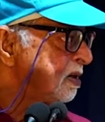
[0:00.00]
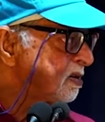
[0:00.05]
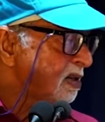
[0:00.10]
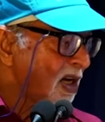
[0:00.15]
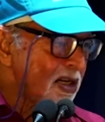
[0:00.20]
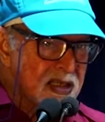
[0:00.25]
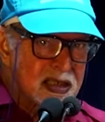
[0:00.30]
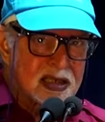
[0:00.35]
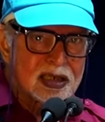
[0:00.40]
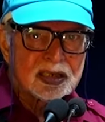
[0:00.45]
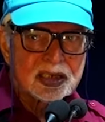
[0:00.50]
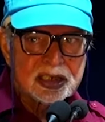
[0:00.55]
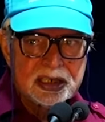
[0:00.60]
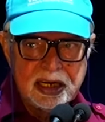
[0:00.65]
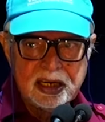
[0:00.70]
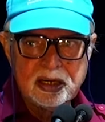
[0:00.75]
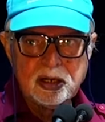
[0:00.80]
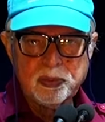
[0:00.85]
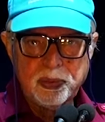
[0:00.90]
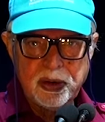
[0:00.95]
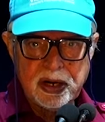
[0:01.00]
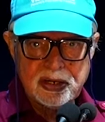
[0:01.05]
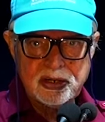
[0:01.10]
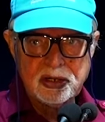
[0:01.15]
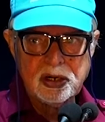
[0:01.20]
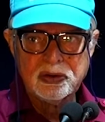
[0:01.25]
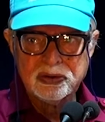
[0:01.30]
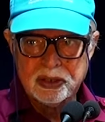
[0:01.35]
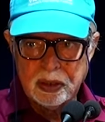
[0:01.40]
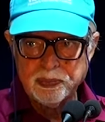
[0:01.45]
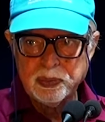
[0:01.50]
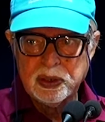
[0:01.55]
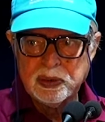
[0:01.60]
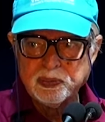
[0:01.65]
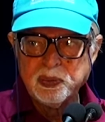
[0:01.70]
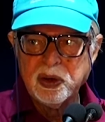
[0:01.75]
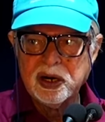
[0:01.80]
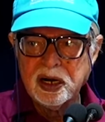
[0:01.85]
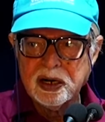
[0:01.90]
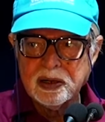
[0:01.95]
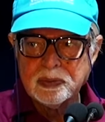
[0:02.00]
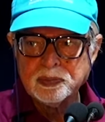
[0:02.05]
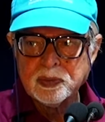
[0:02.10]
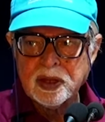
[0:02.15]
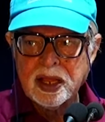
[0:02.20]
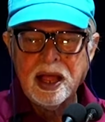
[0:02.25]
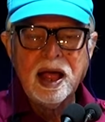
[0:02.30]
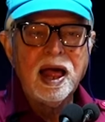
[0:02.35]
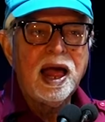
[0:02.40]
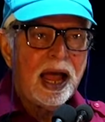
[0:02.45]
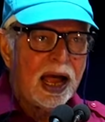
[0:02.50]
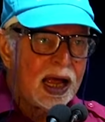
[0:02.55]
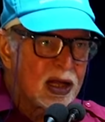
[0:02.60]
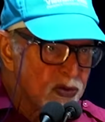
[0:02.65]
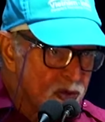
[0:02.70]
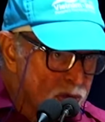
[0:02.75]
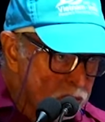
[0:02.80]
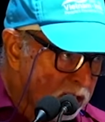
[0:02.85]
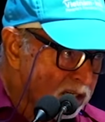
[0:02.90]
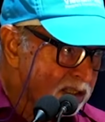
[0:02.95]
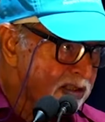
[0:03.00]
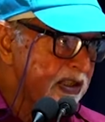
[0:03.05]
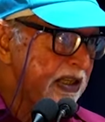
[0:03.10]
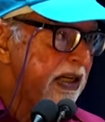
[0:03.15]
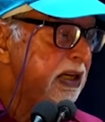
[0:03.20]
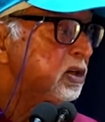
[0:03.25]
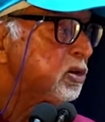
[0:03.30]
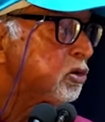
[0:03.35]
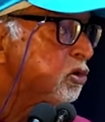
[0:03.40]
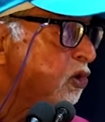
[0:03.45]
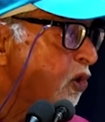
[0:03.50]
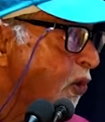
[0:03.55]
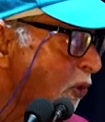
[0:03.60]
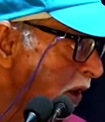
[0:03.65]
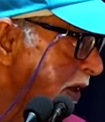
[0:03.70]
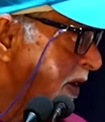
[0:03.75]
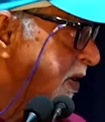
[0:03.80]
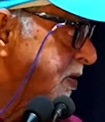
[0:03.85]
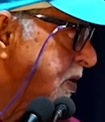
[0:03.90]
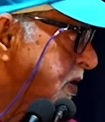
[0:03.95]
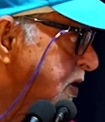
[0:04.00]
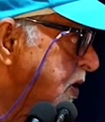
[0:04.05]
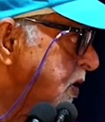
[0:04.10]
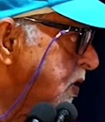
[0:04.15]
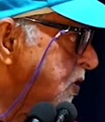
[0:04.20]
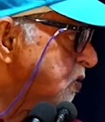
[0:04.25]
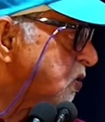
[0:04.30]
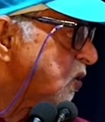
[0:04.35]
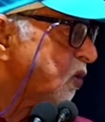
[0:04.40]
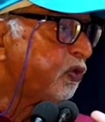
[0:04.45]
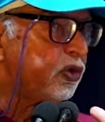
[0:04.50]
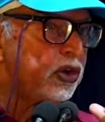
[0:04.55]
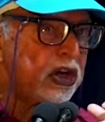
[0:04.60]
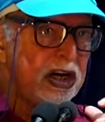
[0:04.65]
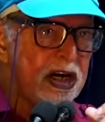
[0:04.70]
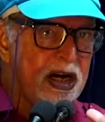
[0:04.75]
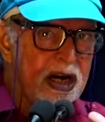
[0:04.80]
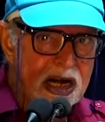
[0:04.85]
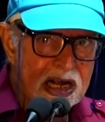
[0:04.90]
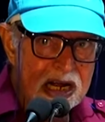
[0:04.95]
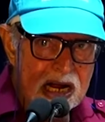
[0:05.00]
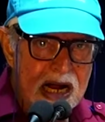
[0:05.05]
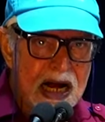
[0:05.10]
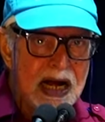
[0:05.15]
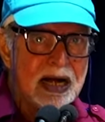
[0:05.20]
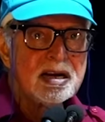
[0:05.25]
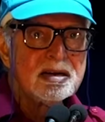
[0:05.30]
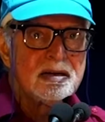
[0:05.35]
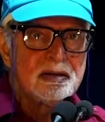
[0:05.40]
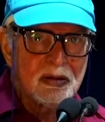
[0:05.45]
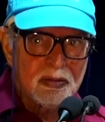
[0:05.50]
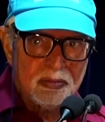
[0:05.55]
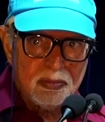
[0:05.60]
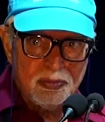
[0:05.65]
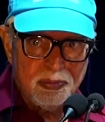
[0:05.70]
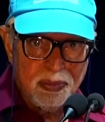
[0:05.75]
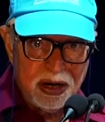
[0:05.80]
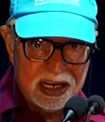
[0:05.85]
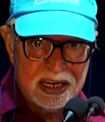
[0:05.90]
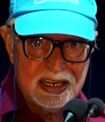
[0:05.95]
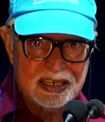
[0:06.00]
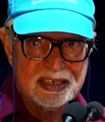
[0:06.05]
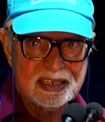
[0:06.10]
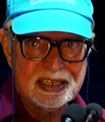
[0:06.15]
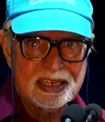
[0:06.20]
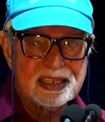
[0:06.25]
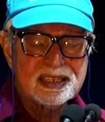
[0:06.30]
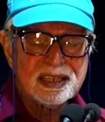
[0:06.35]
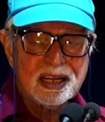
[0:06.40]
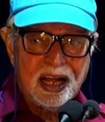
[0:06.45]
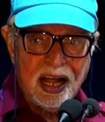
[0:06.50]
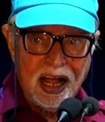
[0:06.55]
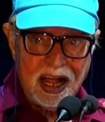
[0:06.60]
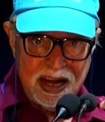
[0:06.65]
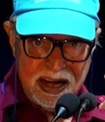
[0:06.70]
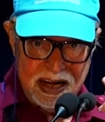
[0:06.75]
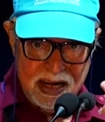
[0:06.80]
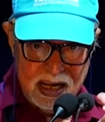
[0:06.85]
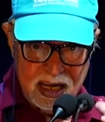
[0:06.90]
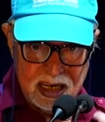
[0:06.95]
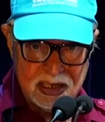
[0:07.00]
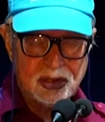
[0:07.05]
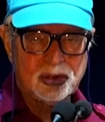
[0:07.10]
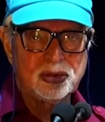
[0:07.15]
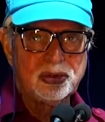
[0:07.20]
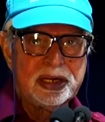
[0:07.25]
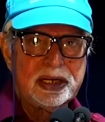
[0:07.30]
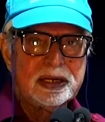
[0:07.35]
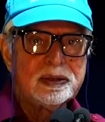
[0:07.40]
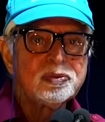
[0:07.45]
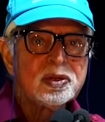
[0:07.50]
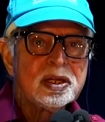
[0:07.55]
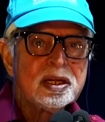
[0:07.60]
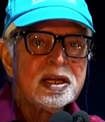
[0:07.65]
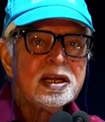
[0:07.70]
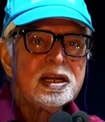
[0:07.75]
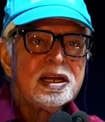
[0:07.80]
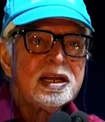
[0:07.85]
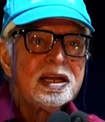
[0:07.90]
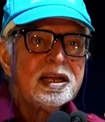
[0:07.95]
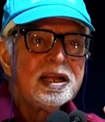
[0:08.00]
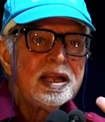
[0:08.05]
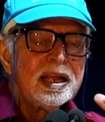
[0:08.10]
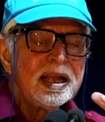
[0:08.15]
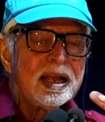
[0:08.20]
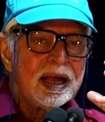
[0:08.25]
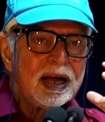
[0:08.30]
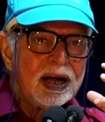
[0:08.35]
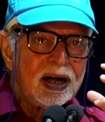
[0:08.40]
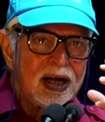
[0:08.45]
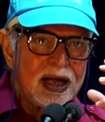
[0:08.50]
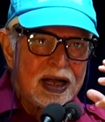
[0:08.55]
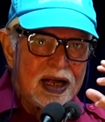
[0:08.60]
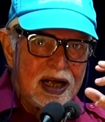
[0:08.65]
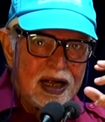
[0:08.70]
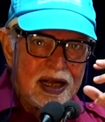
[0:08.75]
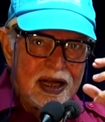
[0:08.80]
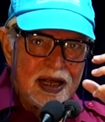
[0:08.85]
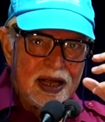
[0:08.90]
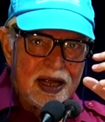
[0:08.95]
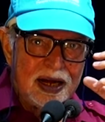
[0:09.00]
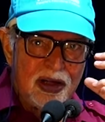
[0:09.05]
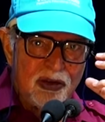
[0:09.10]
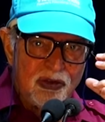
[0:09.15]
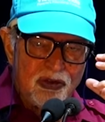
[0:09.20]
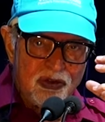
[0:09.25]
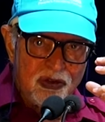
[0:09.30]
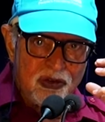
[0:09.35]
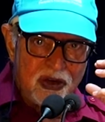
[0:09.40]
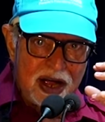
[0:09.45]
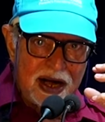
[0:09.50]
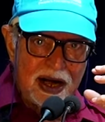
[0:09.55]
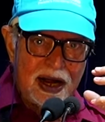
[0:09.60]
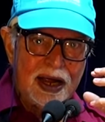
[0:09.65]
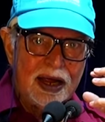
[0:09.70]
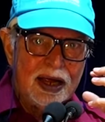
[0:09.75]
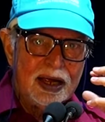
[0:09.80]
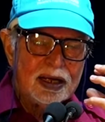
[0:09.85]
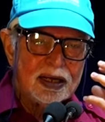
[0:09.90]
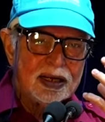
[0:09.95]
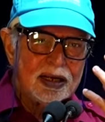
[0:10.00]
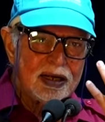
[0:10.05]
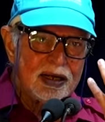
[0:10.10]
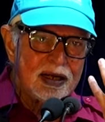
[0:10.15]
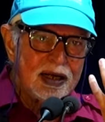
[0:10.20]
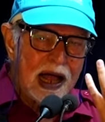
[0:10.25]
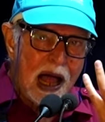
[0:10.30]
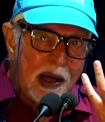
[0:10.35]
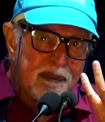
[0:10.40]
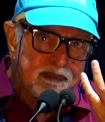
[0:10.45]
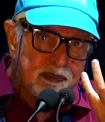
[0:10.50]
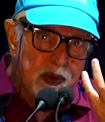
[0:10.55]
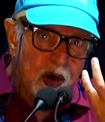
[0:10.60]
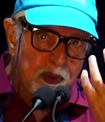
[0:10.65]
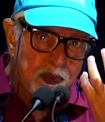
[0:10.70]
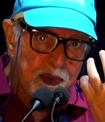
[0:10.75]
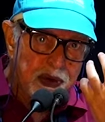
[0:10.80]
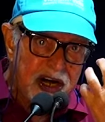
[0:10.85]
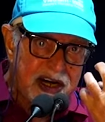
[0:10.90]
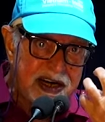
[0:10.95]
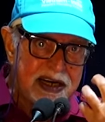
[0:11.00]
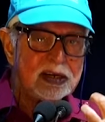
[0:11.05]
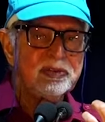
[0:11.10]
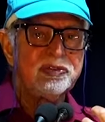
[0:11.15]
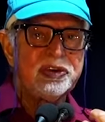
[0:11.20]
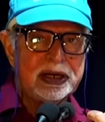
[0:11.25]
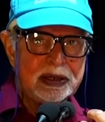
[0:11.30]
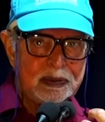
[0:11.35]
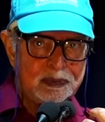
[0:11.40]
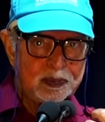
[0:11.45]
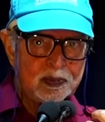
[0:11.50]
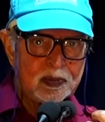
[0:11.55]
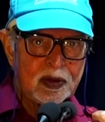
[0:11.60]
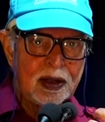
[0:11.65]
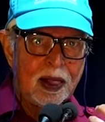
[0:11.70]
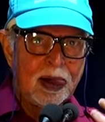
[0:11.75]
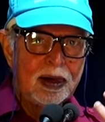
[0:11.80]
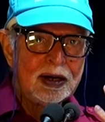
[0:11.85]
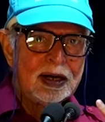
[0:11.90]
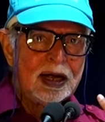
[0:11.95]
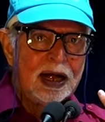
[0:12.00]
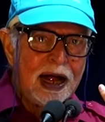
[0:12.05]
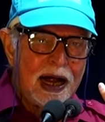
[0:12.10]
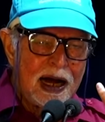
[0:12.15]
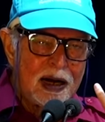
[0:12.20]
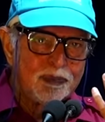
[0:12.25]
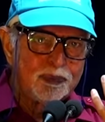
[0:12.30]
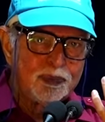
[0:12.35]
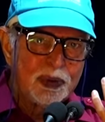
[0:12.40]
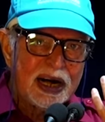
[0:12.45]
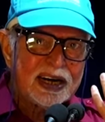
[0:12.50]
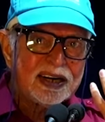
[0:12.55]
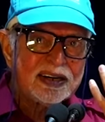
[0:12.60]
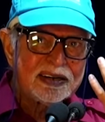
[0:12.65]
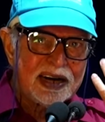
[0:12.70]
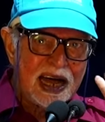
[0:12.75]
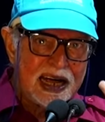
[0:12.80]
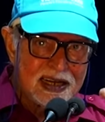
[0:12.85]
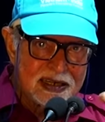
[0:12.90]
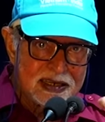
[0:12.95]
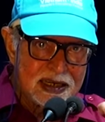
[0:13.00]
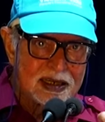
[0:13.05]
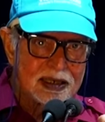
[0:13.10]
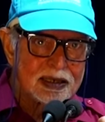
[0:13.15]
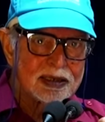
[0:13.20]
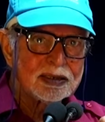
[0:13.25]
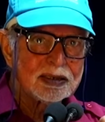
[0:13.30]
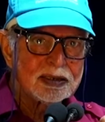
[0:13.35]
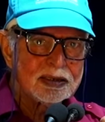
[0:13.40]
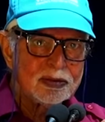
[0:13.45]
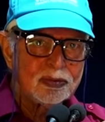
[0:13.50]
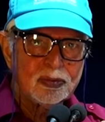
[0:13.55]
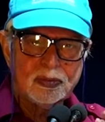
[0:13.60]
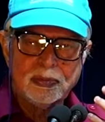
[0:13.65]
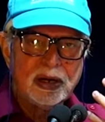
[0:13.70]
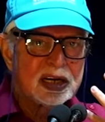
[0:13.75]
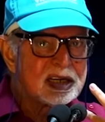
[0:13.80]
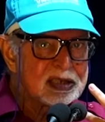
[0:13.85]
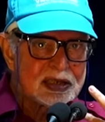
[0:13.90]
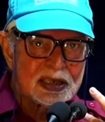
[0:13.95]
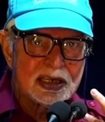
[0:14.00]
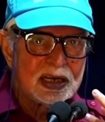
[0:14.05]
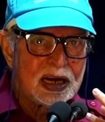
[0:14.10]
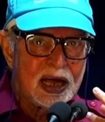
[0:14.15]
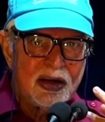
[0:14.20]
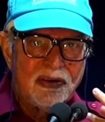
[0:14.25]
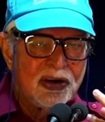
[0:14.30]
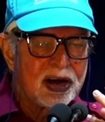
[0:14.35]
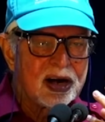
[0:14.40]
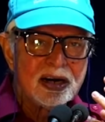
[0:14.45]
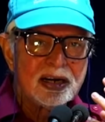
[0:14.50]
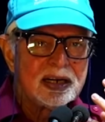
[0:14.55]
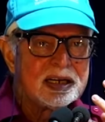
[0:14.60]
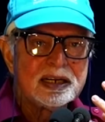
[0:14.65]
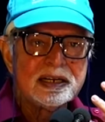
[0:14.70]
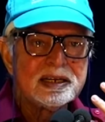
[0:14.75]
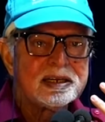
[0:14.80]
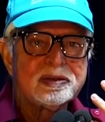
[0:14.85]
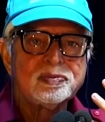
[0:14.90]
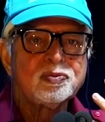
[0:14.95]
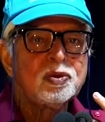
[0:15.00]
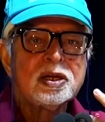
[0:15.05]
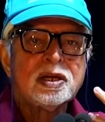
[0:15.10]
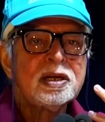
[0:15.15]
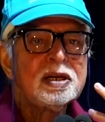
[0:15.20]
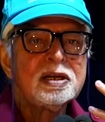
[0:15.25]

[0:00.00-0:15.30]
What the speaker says: such state oppression of the people as we are seeing today. So we need Bhagat Singh's ideas today in a very appropriating way and practicing. Bhagat Singh never,